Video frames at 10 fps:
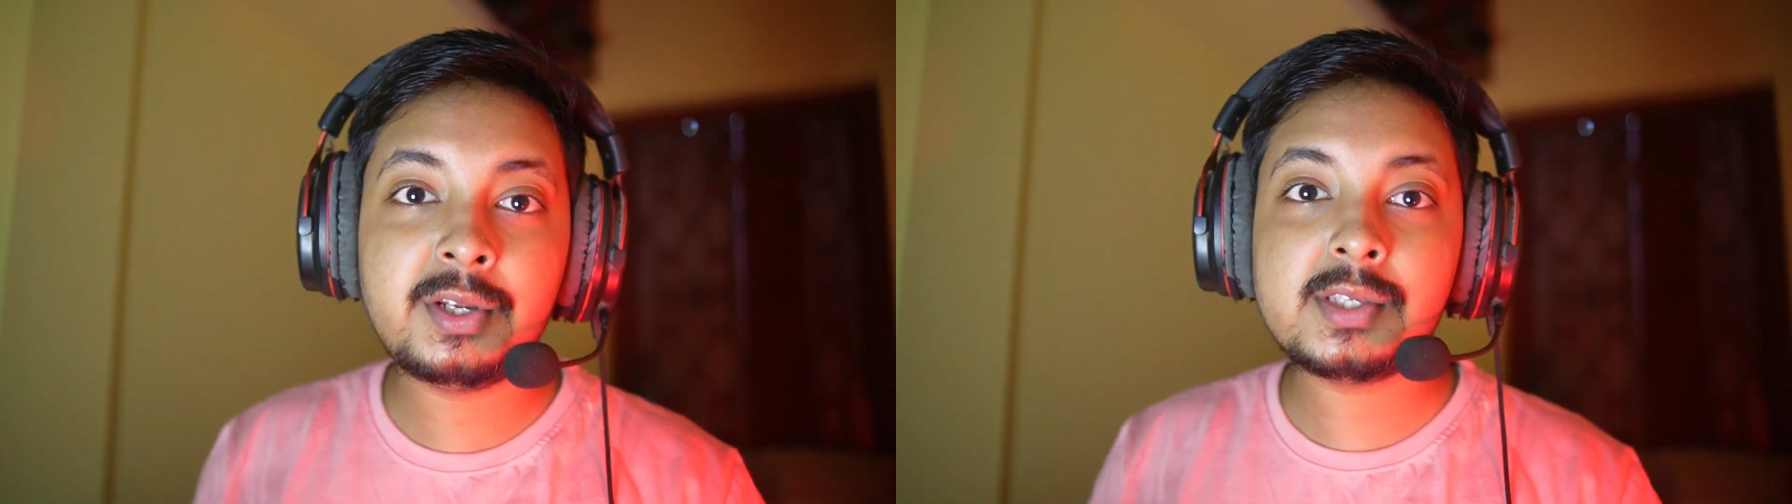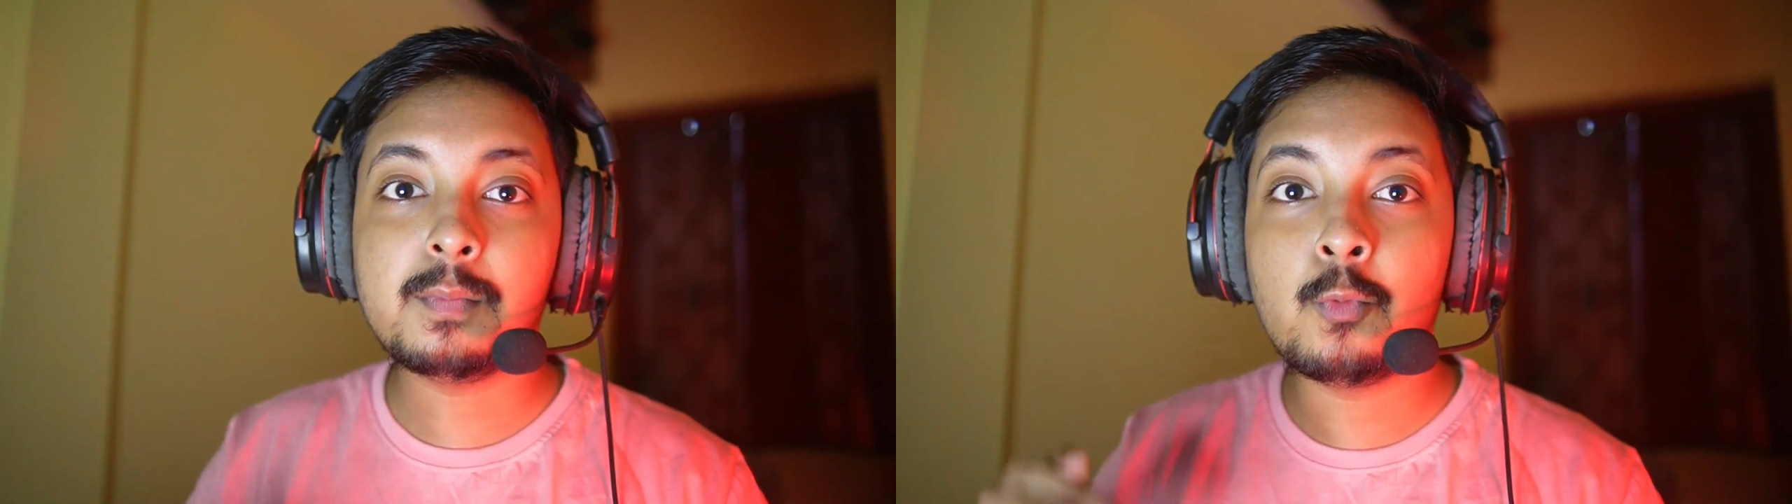
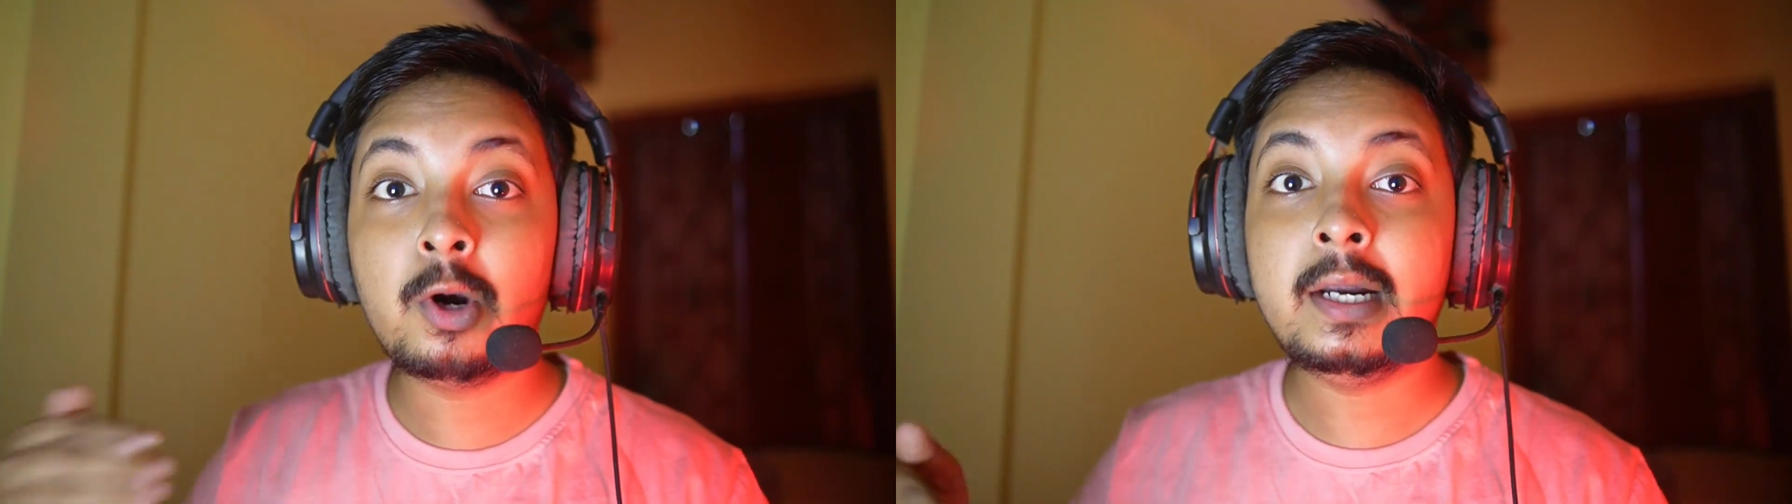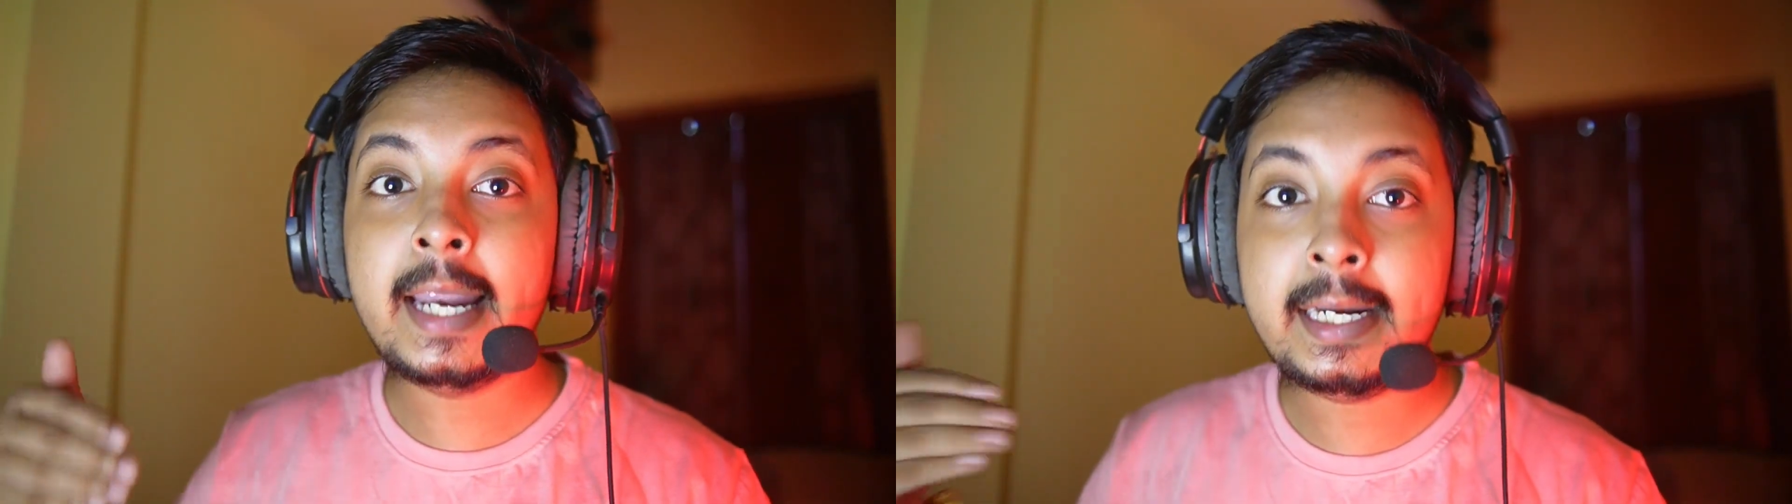there is
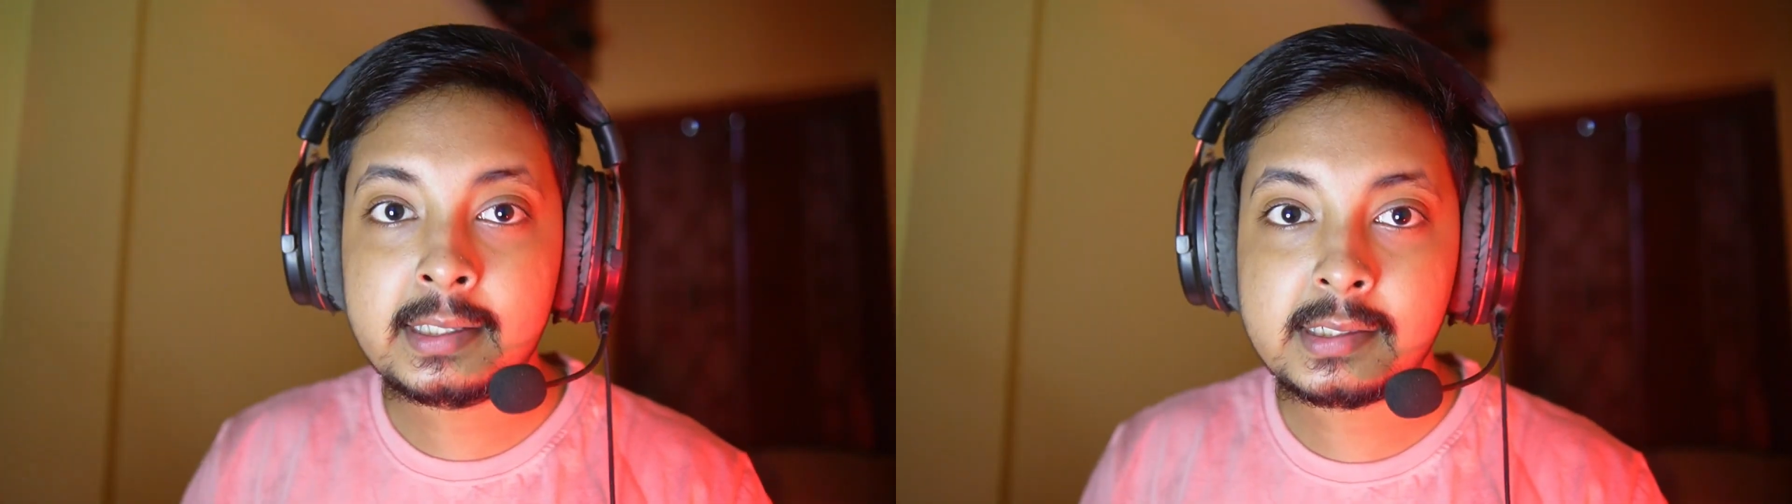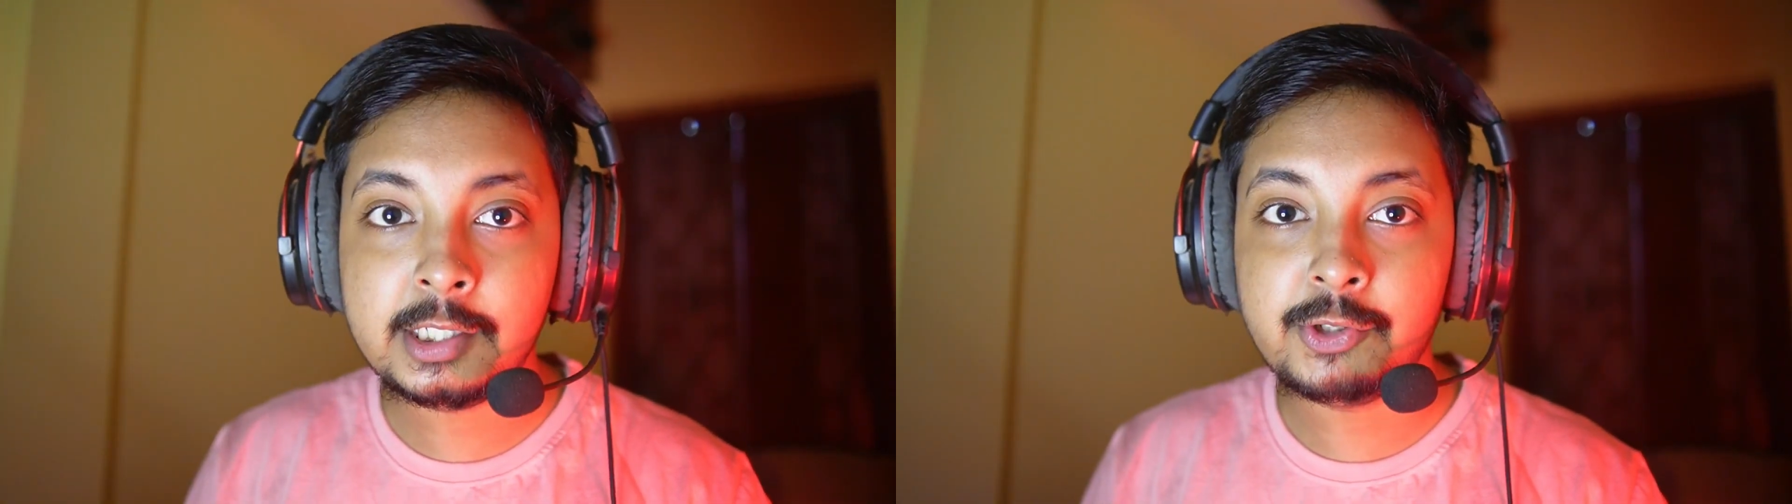more
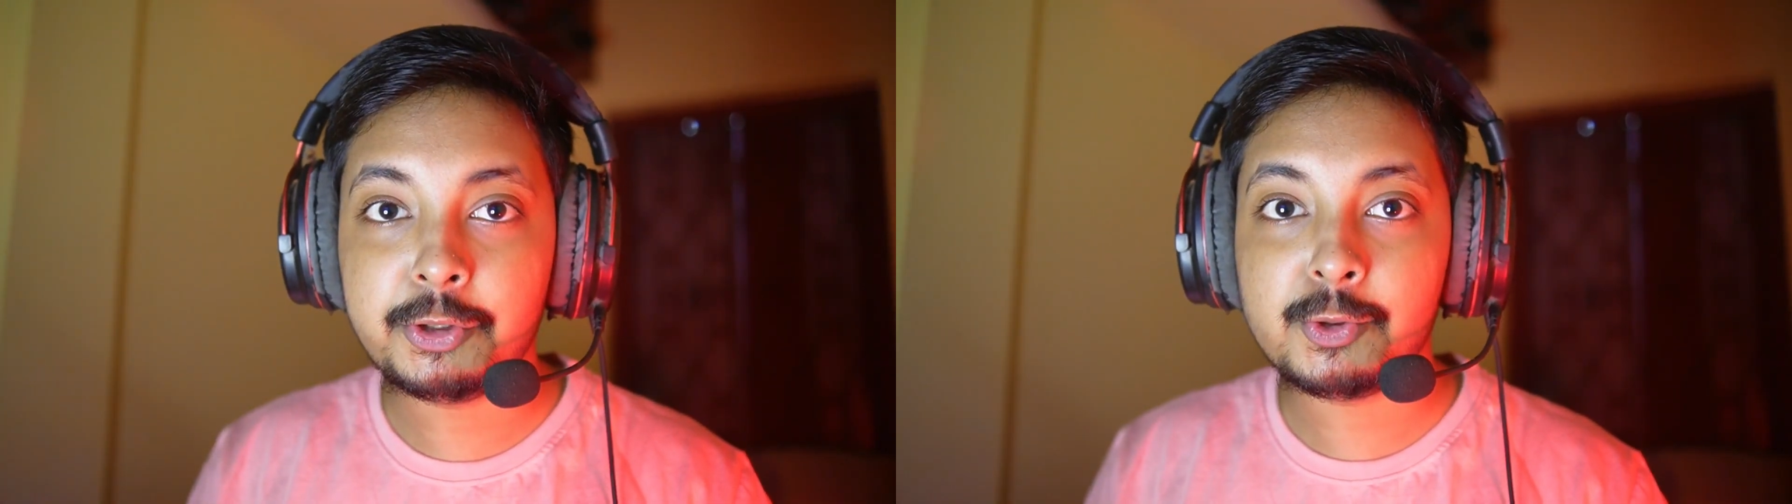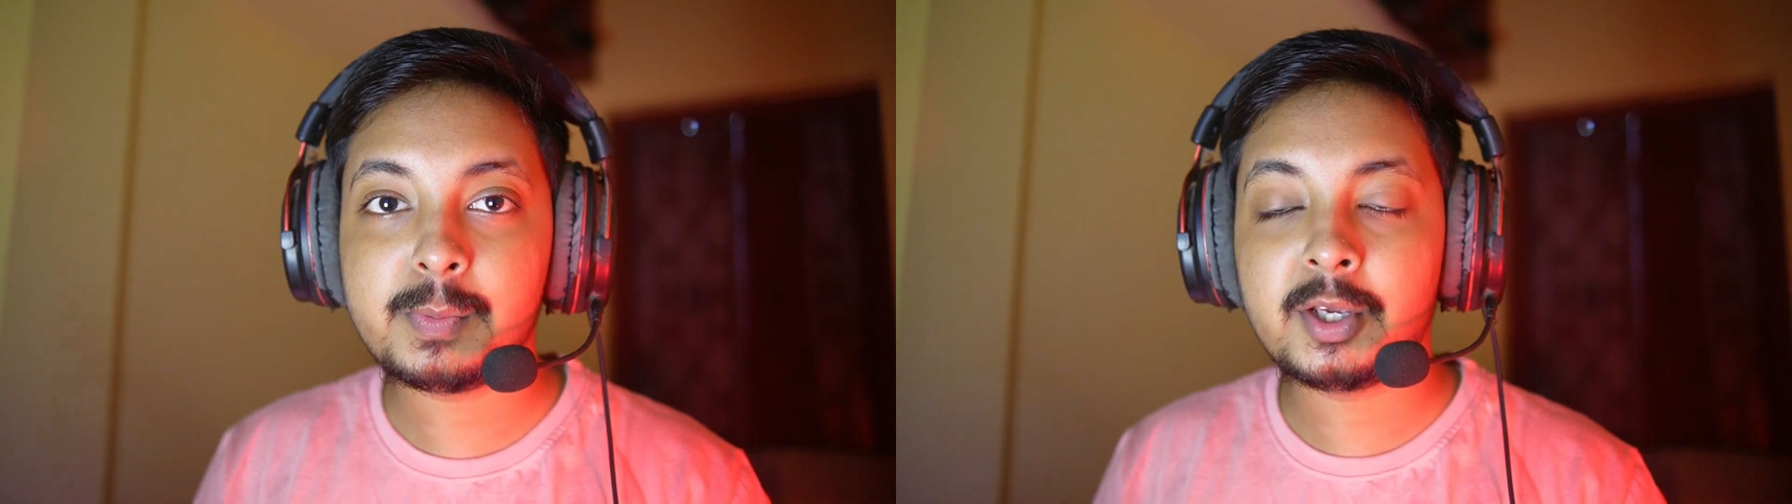latency introduced,